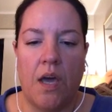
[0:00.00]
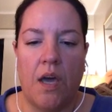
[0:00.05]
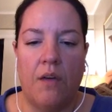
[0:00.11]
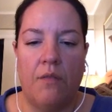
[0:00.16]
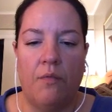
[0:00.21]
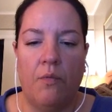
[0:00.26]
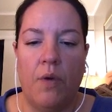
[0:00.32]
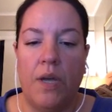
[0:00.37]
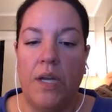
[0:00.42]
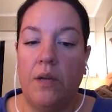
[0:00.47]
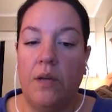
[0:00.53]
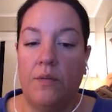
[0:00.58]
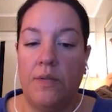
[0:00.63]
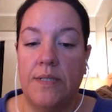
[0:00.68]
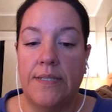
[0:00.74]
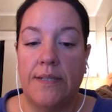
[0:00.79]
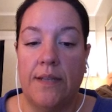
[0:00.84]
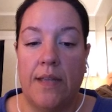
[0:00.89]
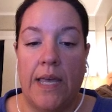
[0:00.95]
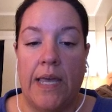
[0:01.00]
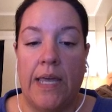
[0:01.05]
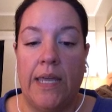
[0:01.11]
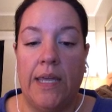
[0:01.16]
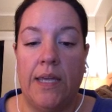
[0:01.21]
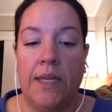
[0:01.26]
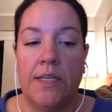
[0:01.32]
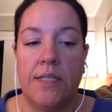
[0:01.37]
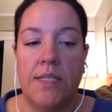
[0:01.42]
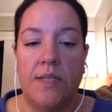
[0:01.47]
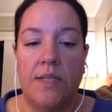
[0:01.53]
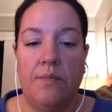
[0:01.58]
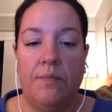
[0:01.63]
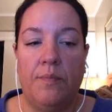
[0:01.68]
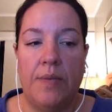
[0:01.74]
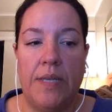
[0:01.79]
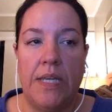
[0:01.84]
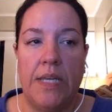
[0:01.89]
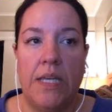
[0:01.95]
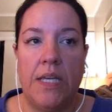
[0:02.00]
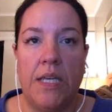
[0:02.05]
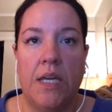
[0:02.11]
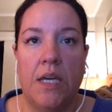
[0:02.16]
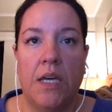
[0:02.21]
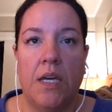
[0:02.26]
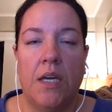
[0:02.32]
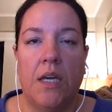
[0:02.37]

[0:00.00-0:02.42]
of what it was like to be